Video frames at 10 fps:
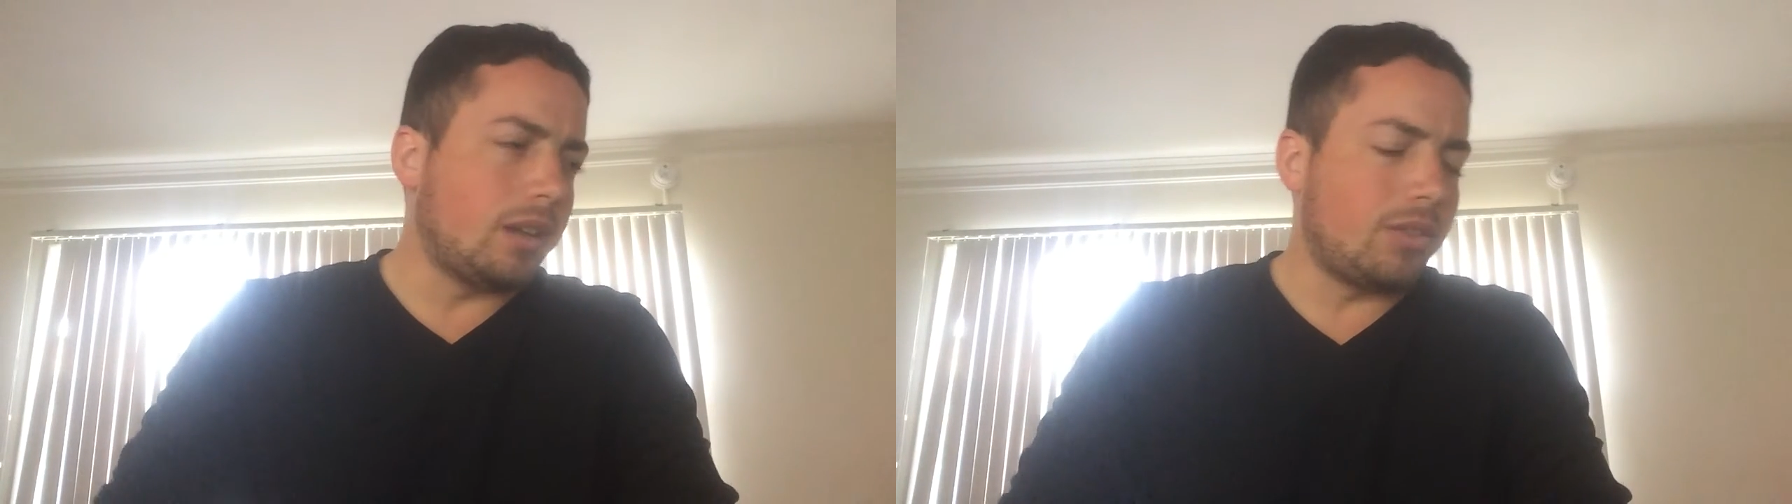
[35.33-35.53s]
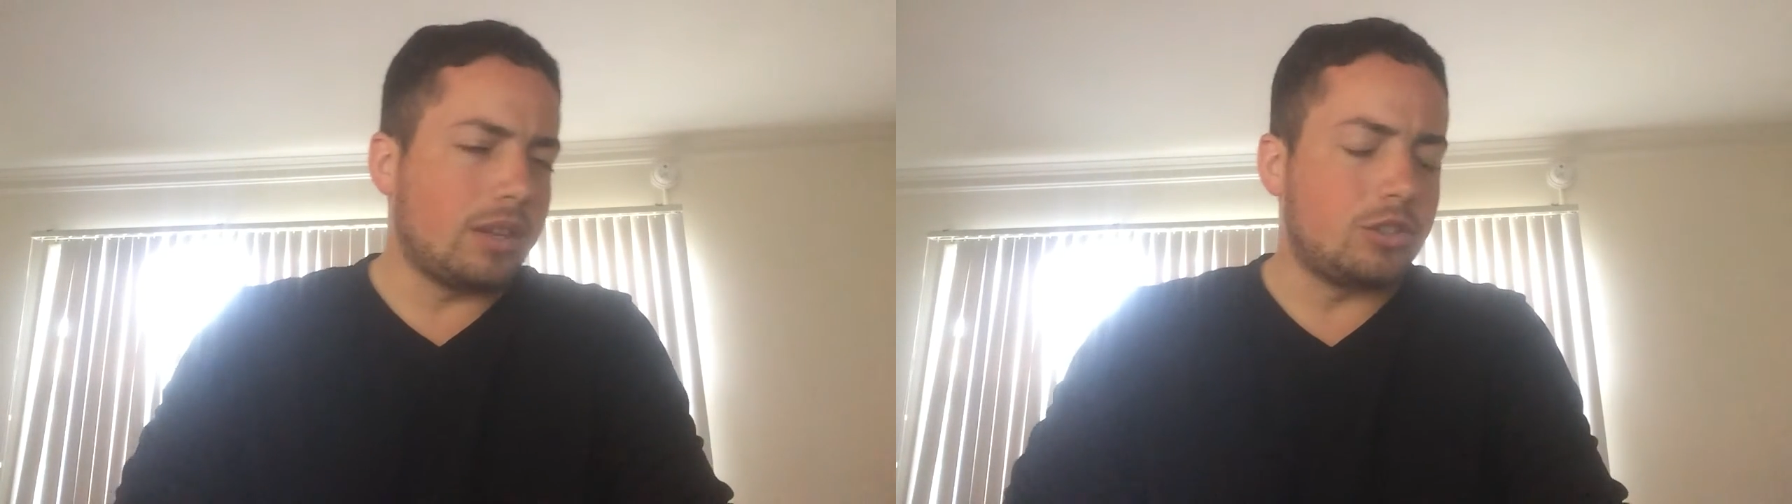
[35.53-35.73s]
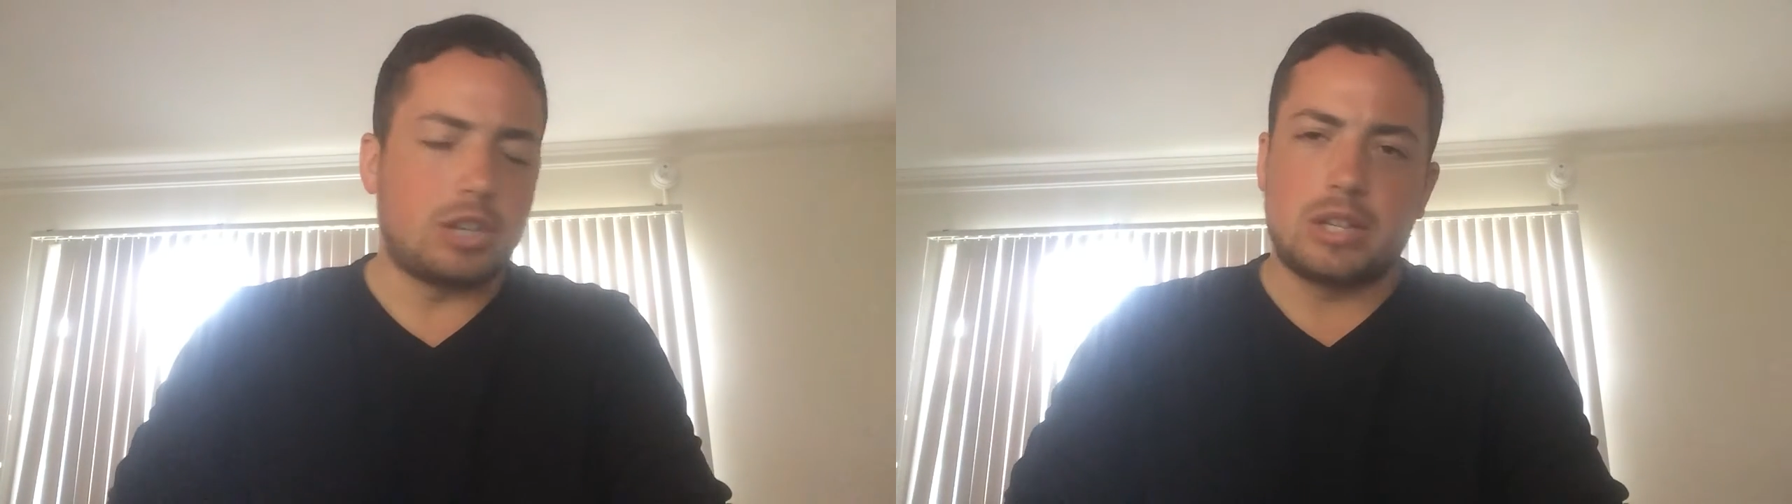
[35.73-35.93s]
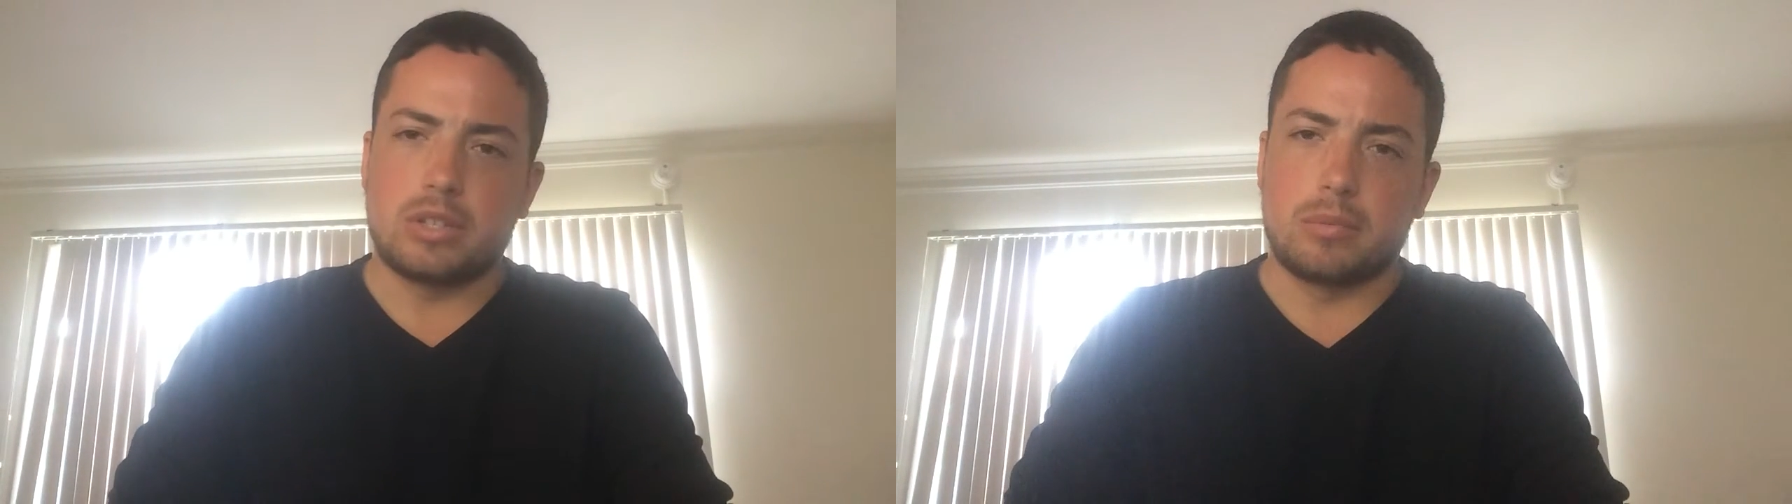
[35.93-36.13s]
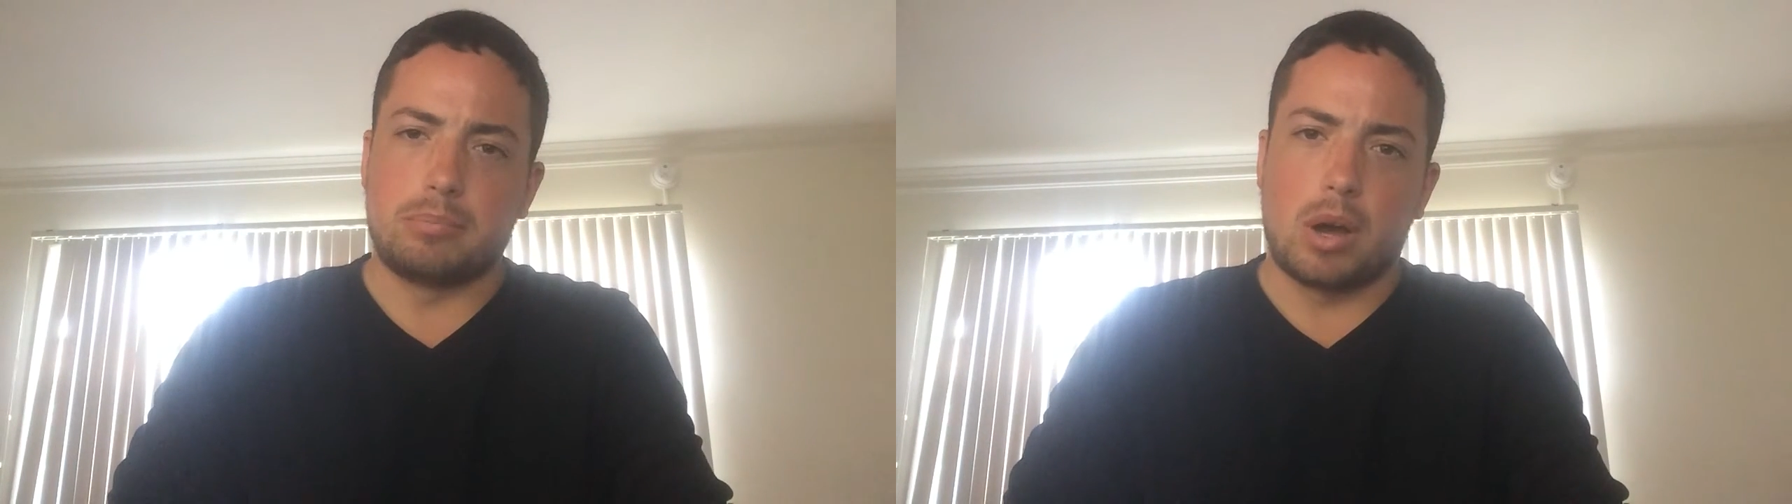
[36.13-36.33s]
think
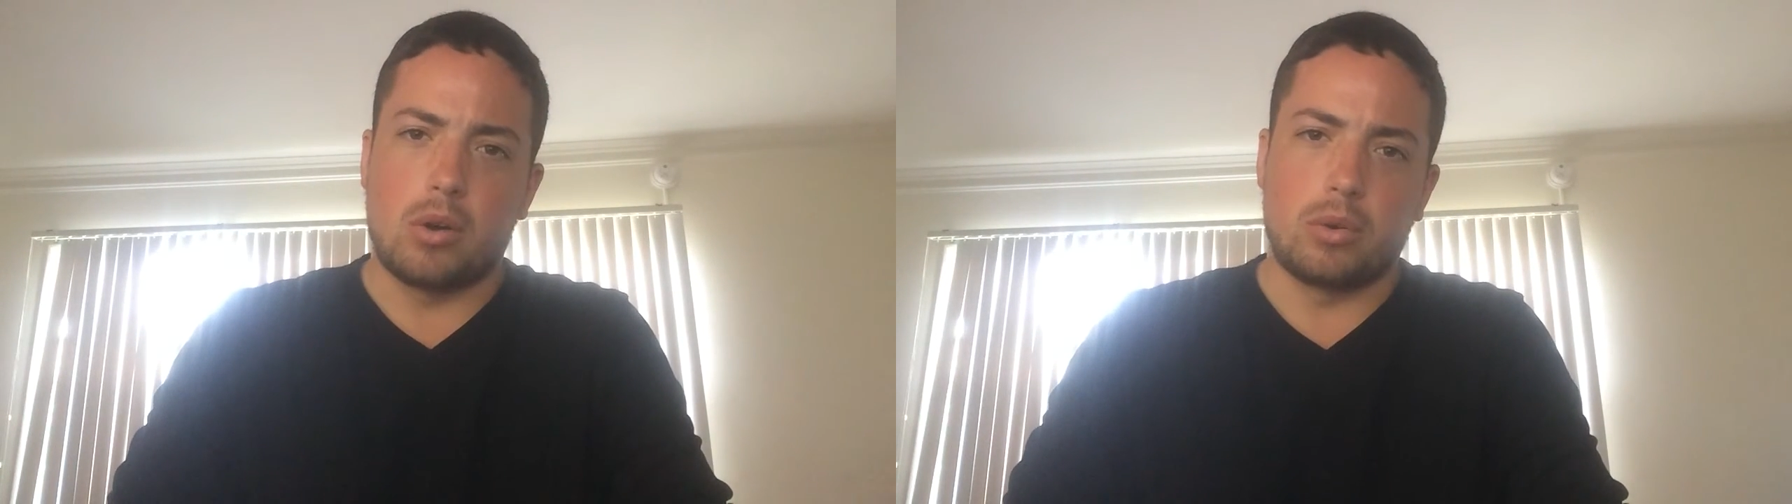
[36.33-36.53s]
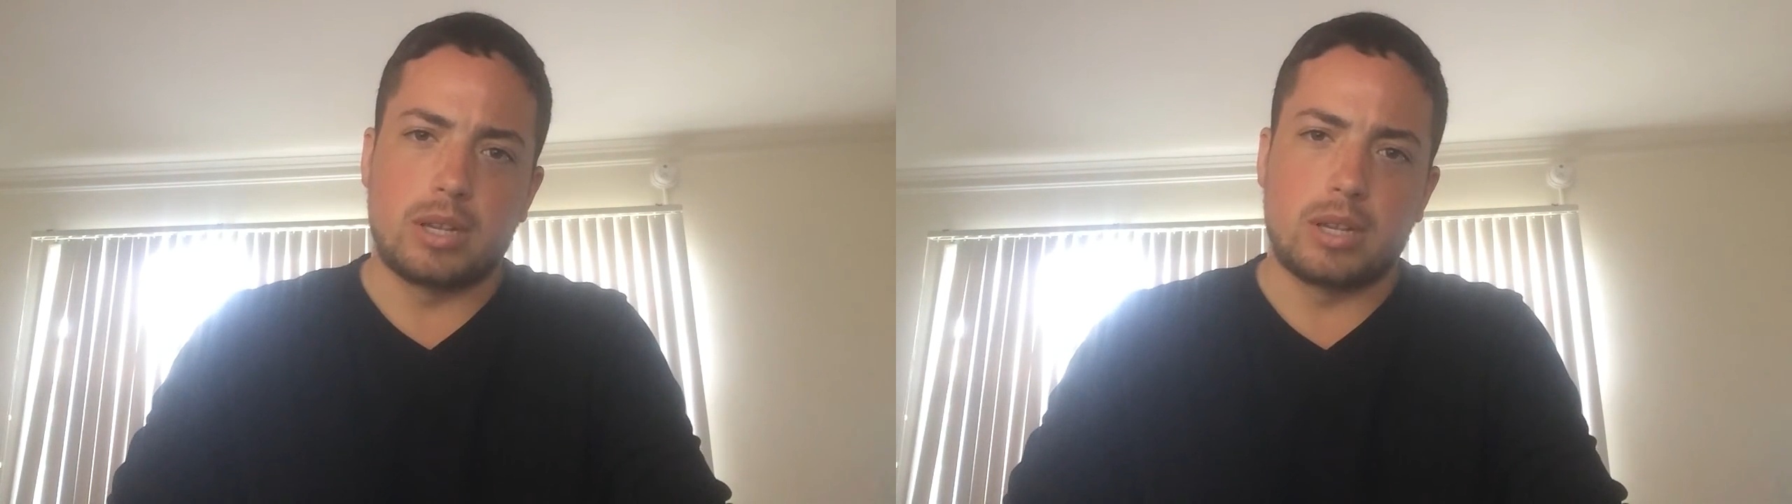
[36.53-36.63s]
Jason Bone,